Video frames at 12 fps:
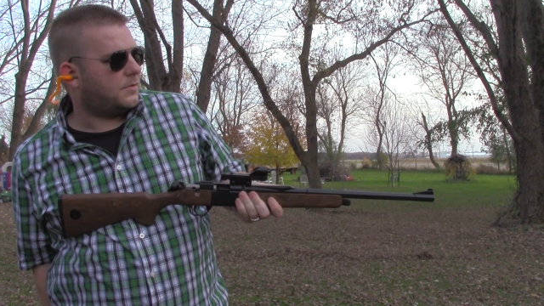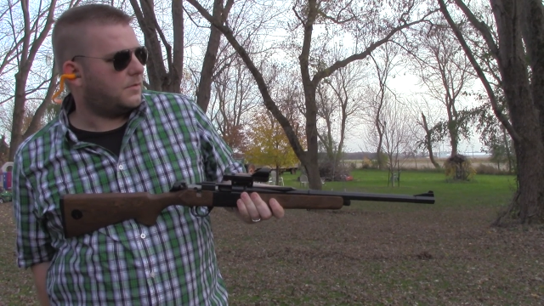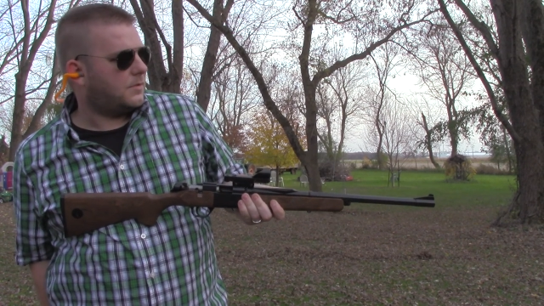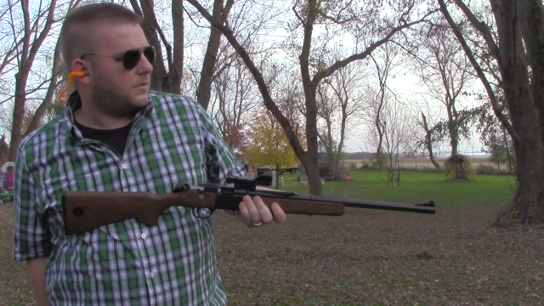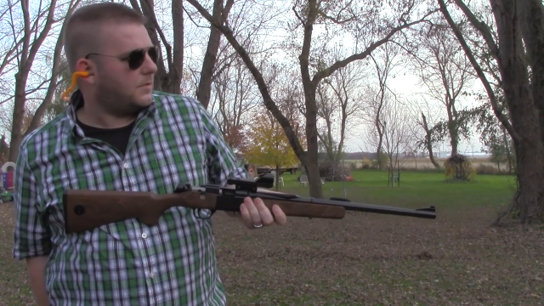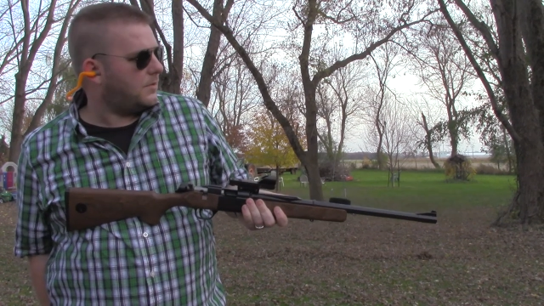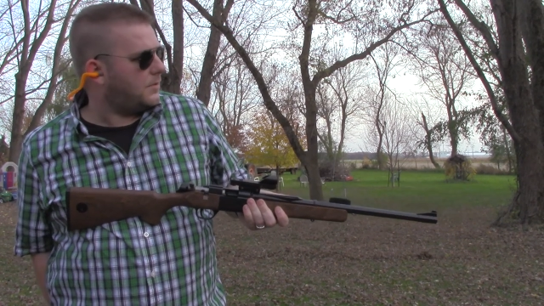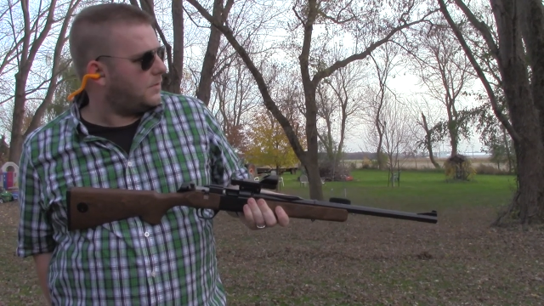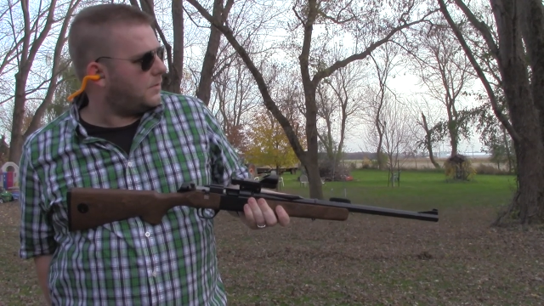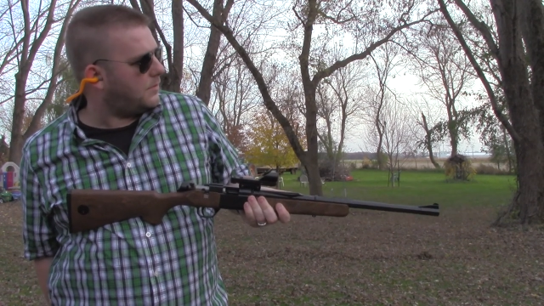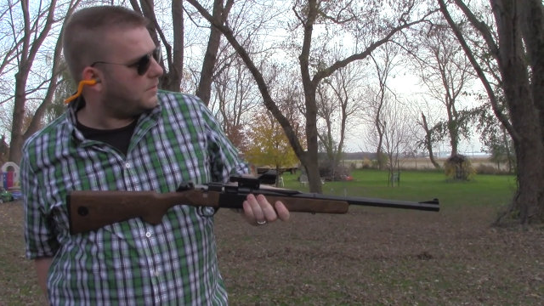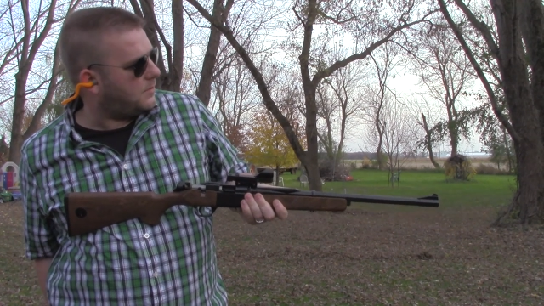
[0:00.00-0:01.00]

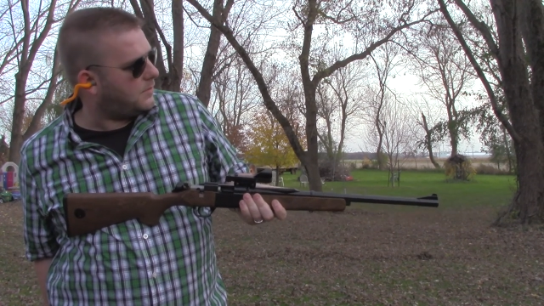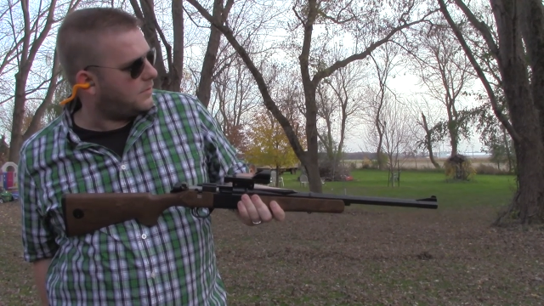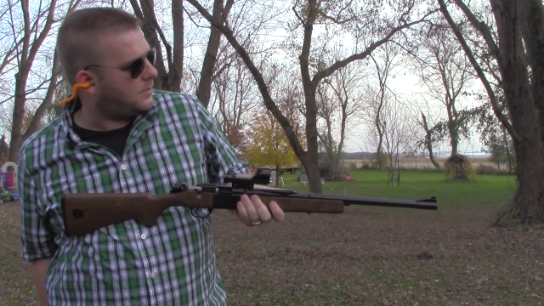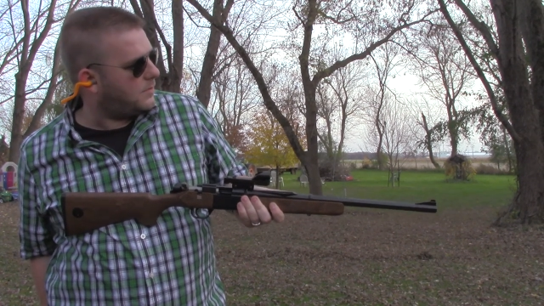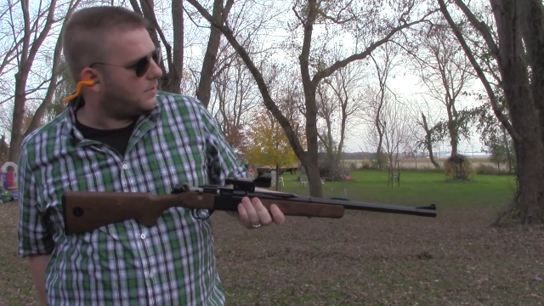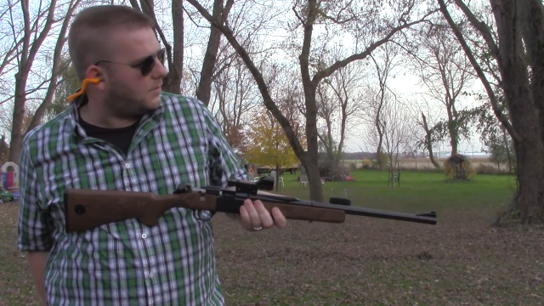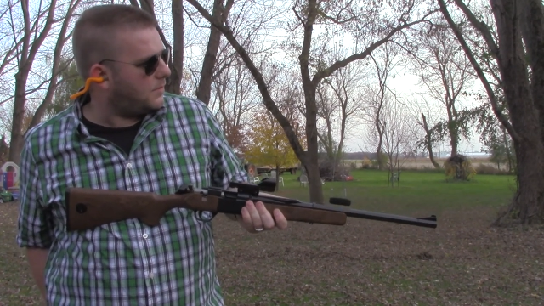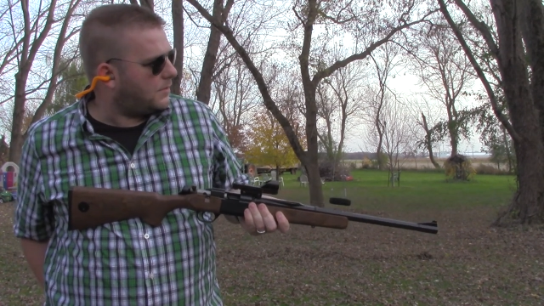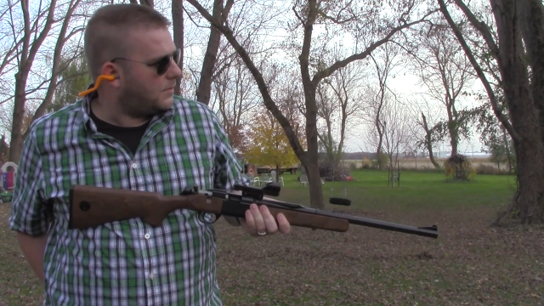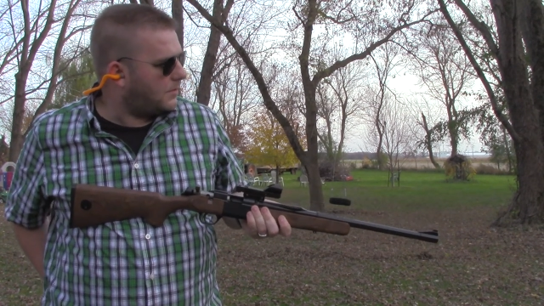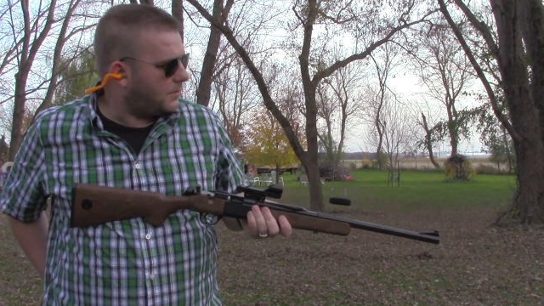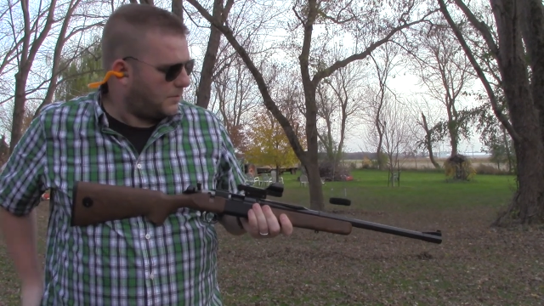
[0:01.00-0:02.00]

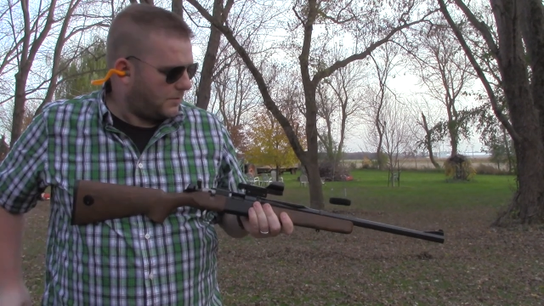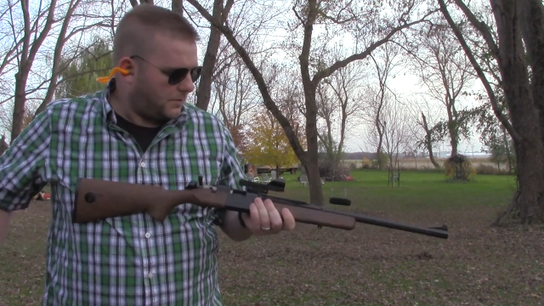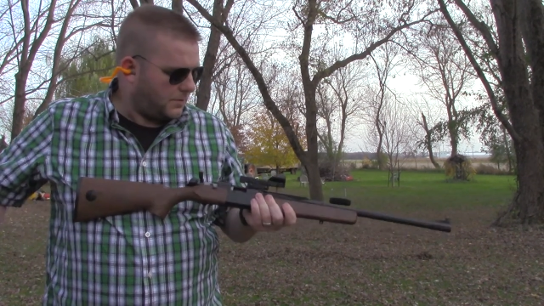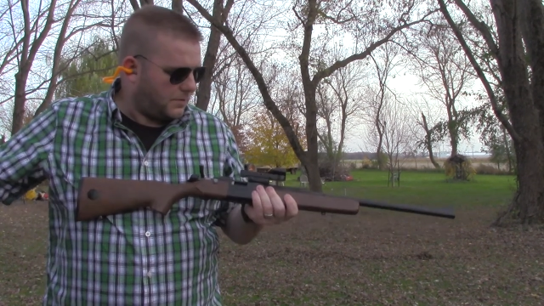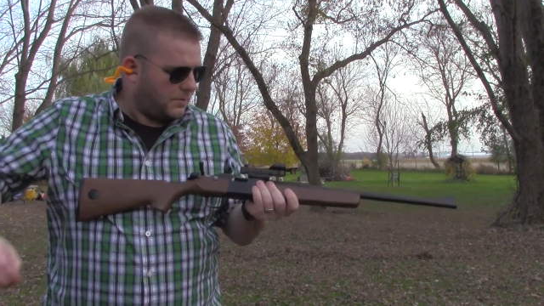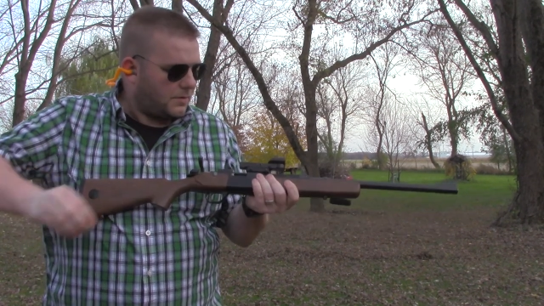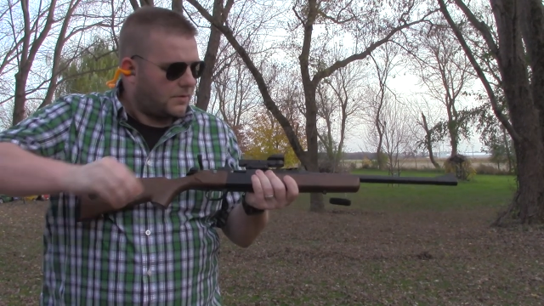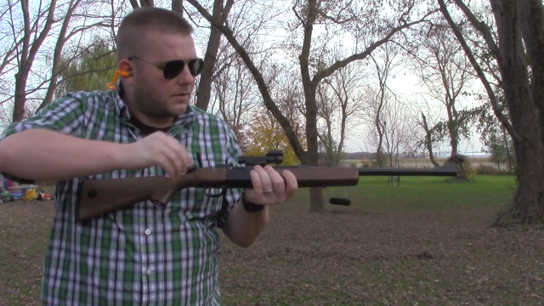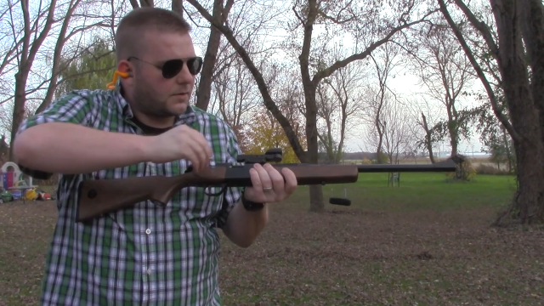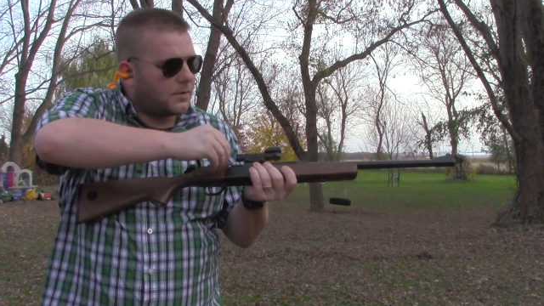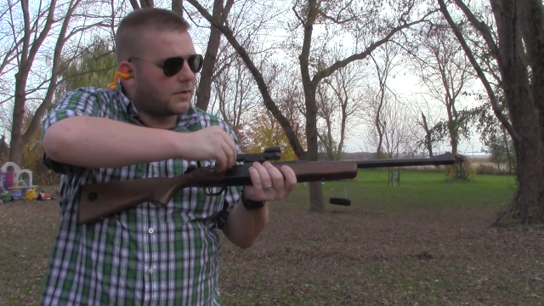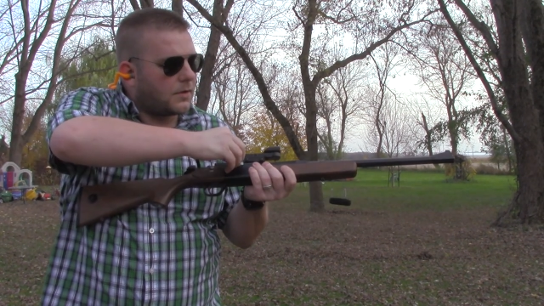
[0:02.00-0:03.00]

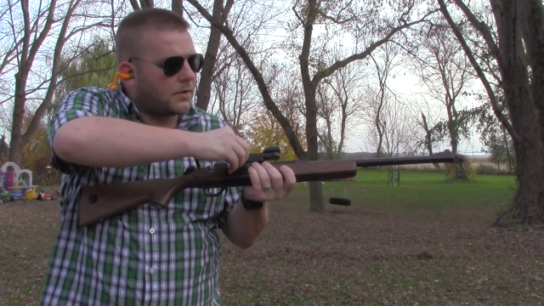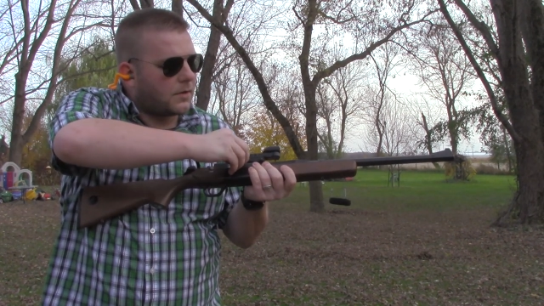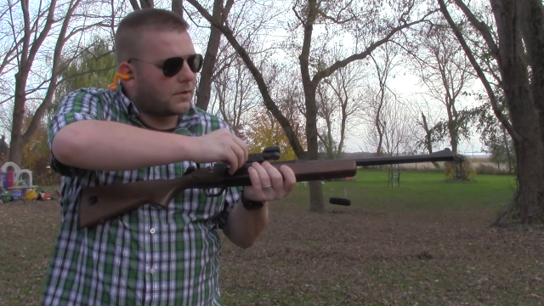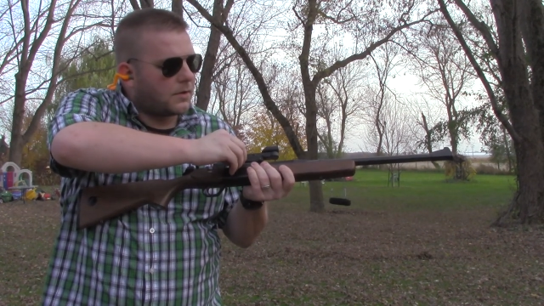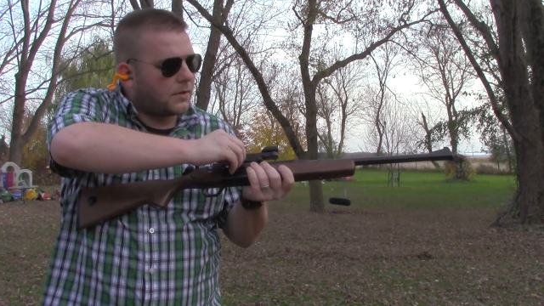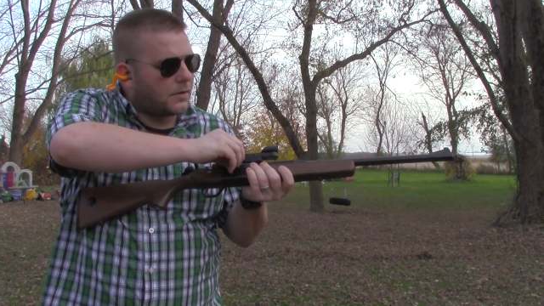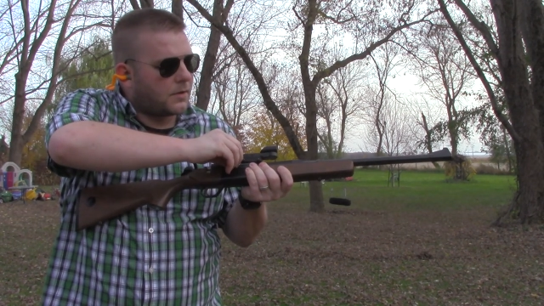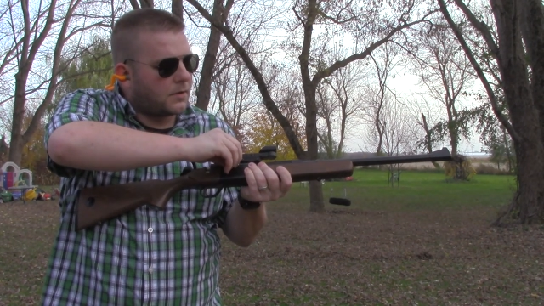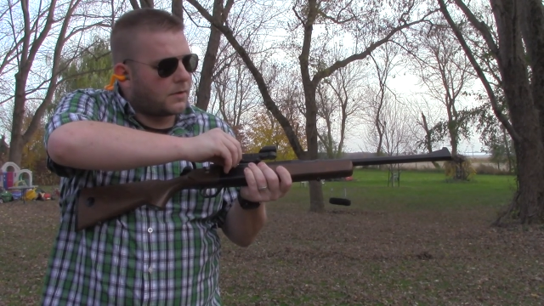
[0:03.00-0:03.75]
Nobody speaks.